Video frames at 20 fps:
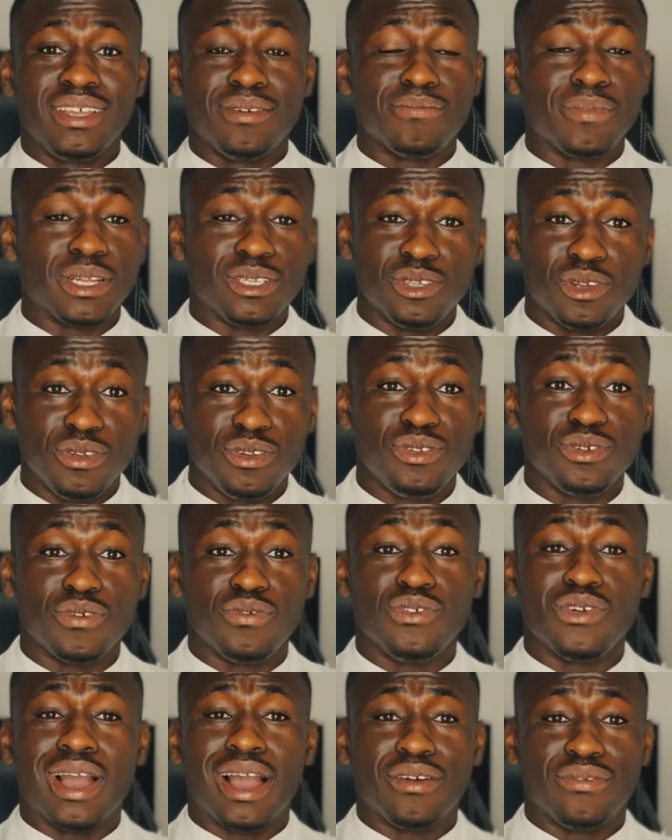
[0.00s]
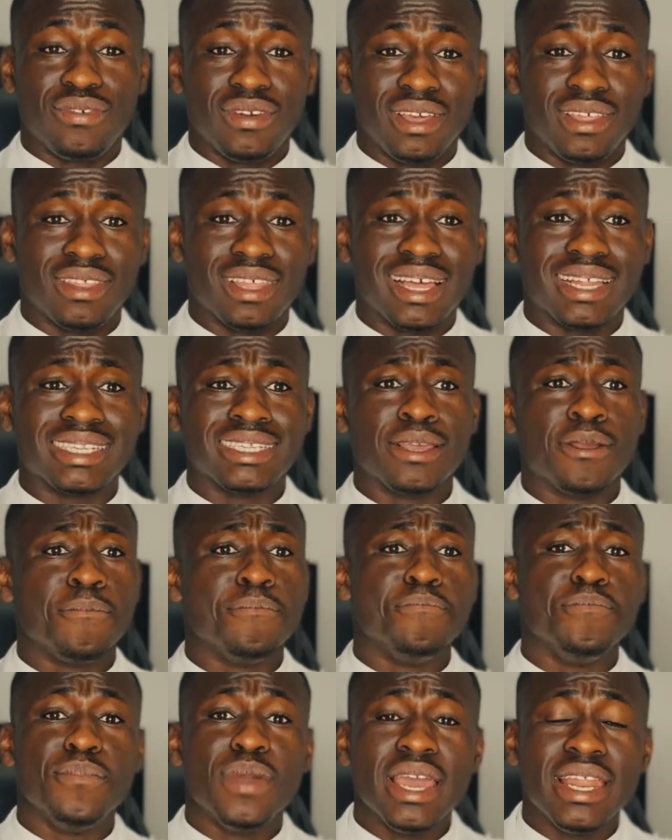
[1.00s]
Majority of you have heard that
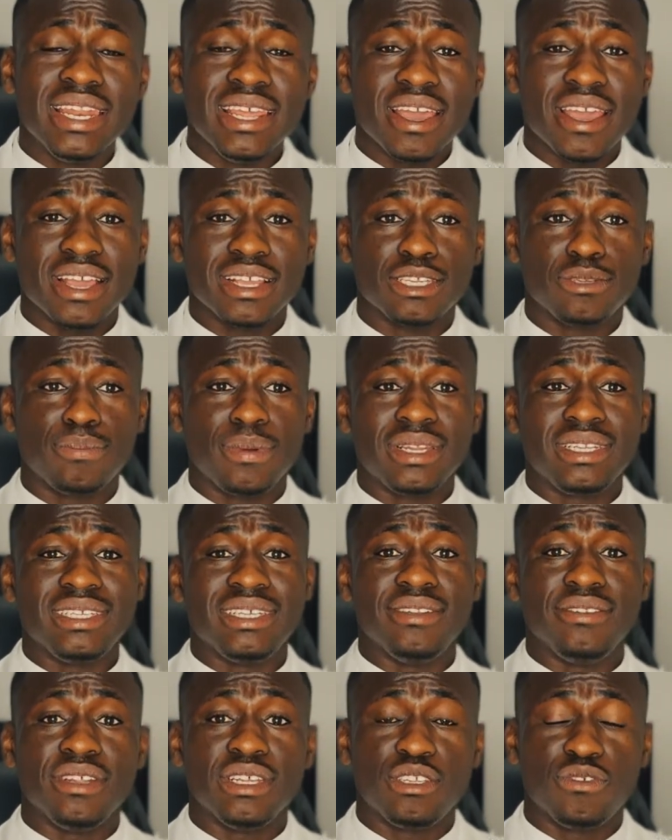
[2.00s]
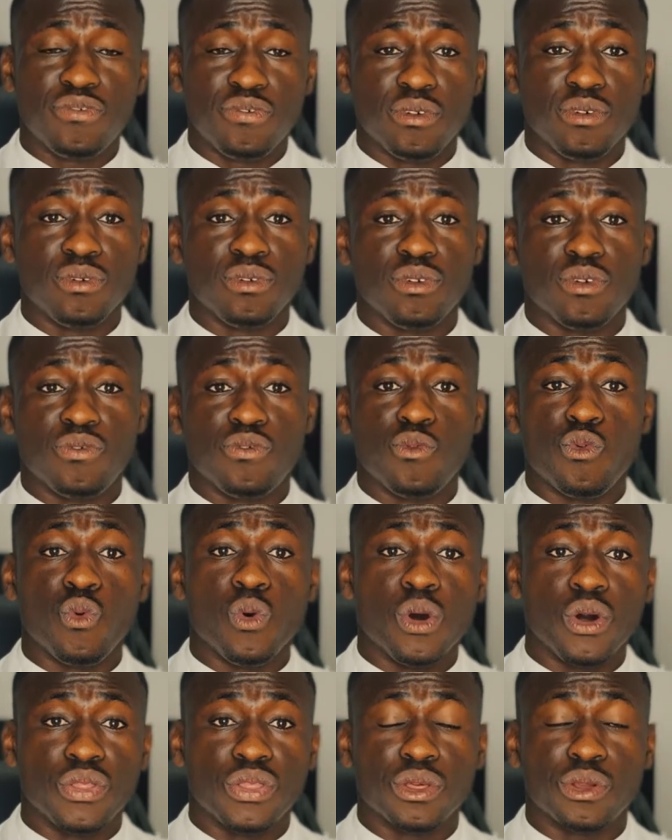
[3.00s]
many experts in this field of
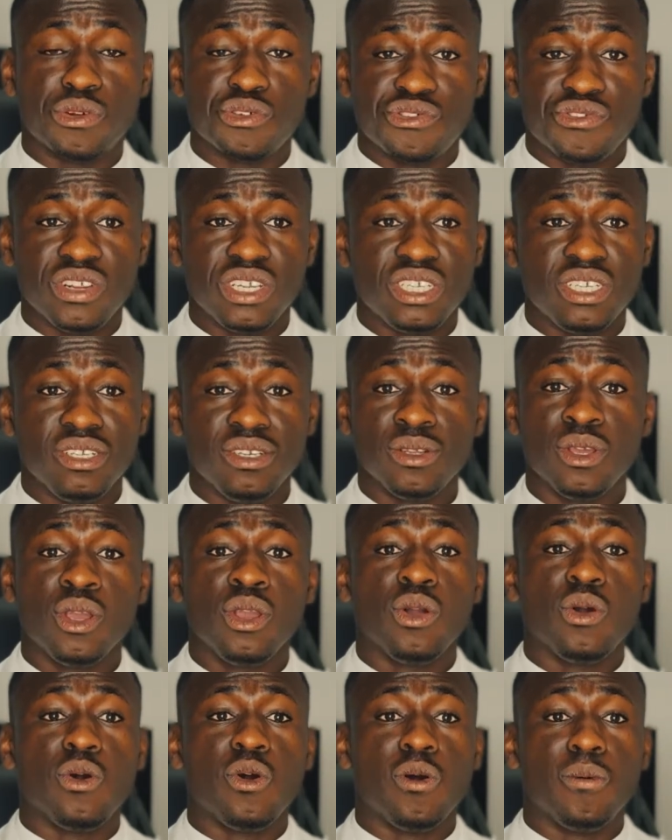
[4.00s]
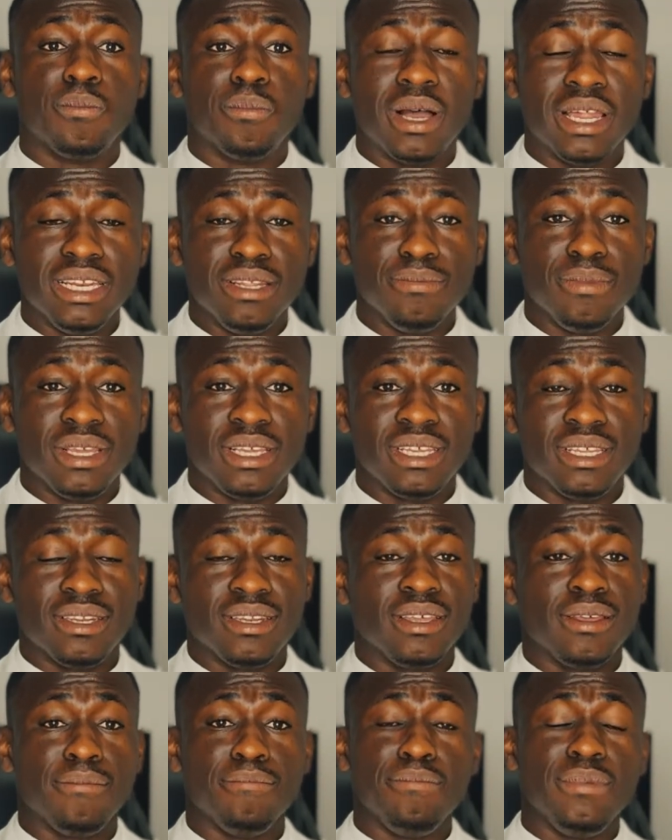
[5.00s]
wealth creation or money making,
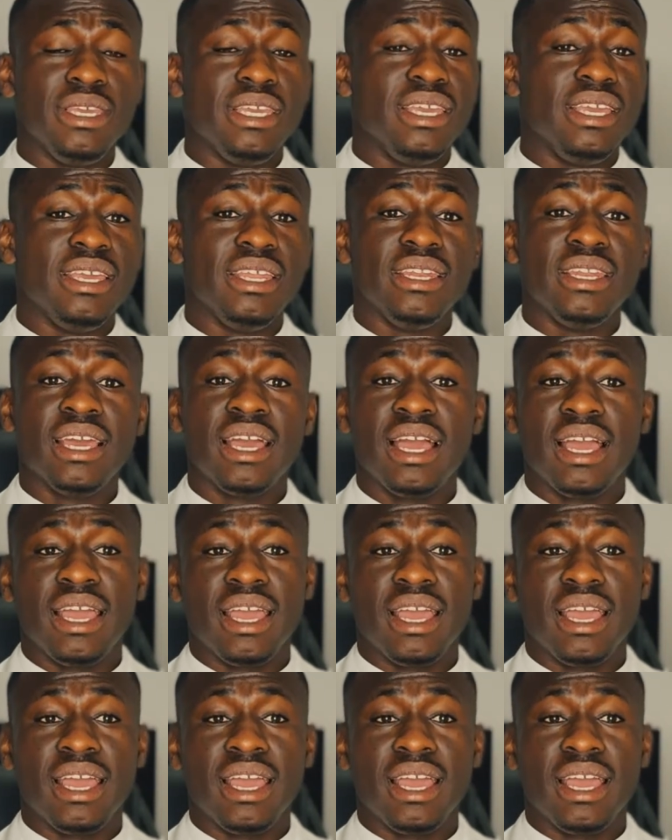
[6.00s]
being